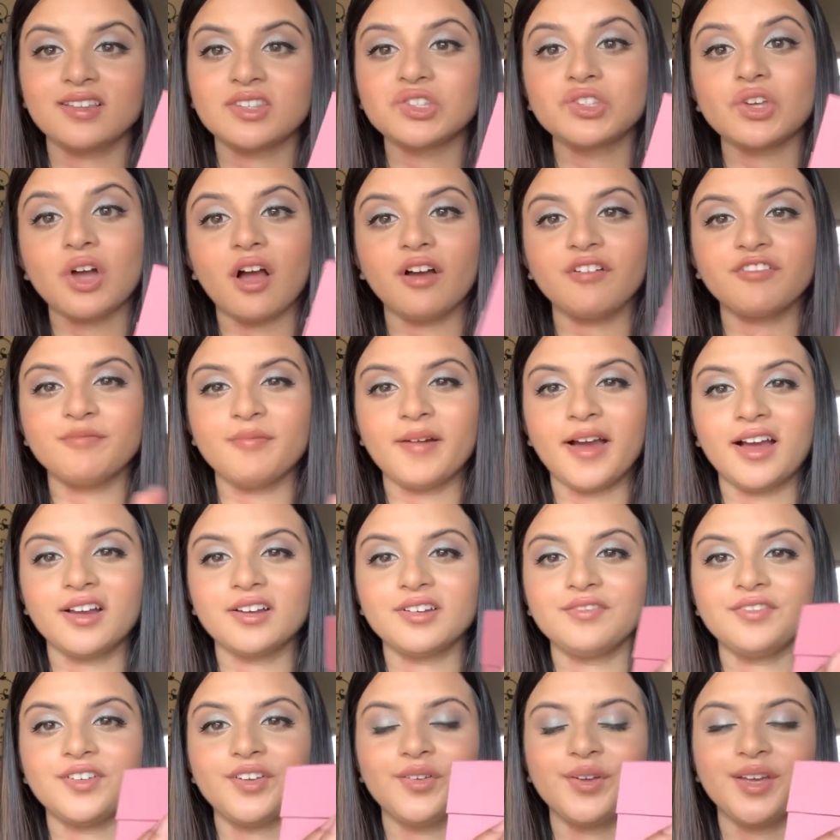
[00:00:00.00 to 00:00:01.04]
soft matte
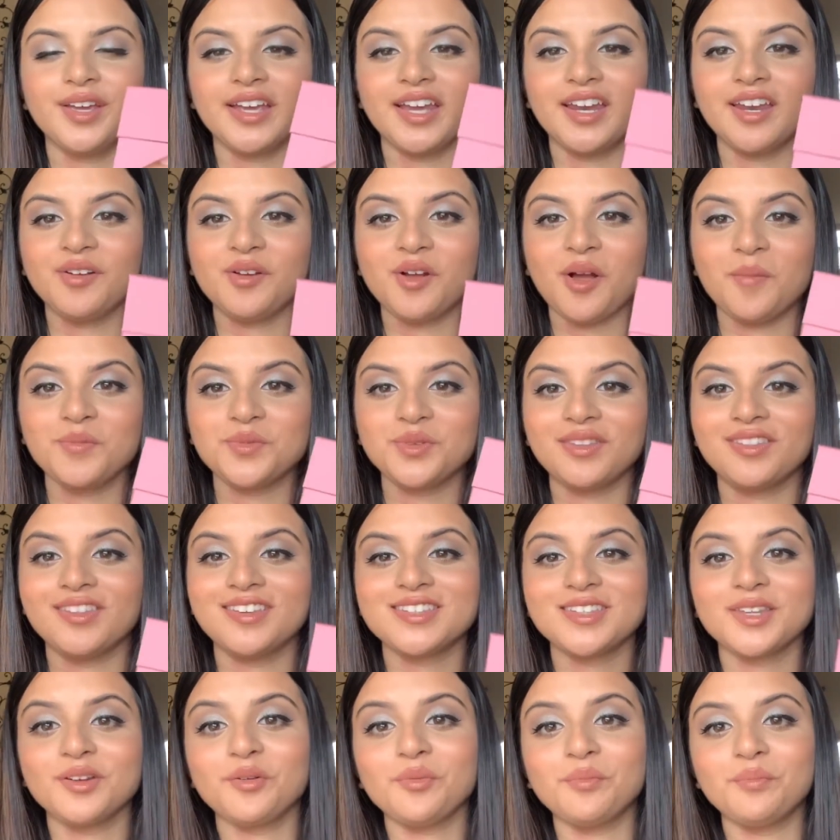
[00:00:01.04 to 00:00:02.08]
feeling, and it comes with this
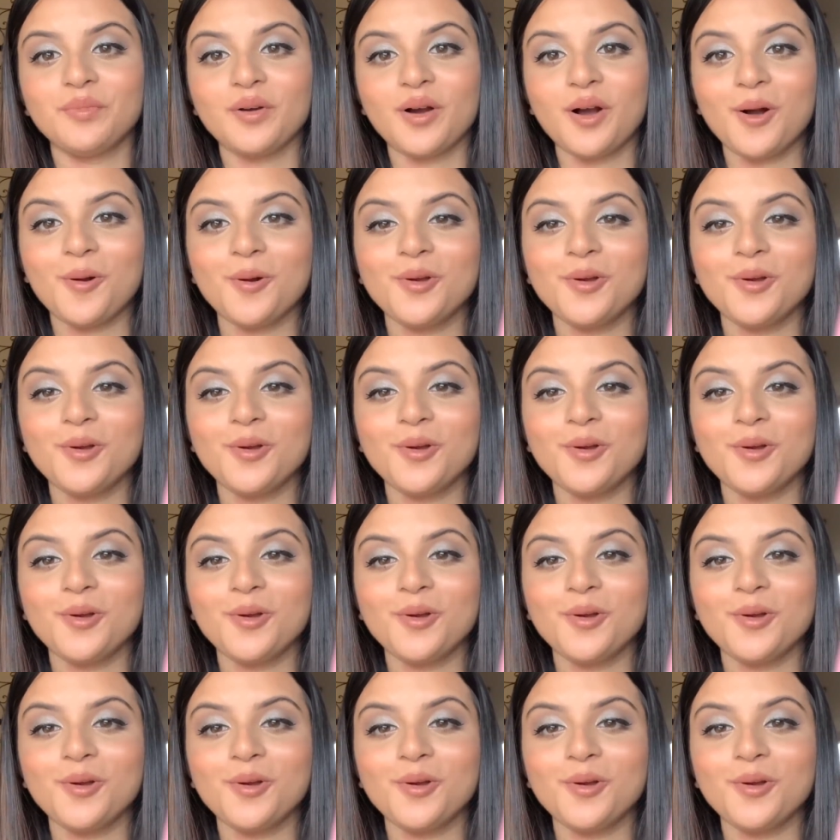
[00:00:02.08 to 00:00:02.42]
little bow.